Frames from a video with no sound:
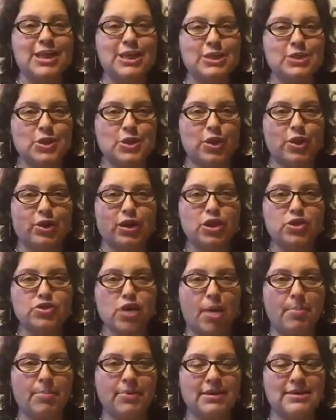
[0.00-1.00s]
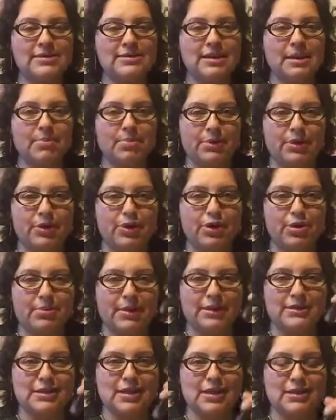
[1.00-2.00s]
So I got a drop of this and I put it under my
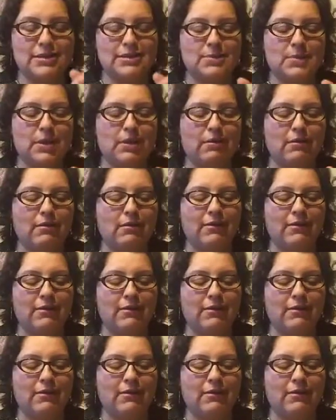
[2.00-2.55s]
tongue as well.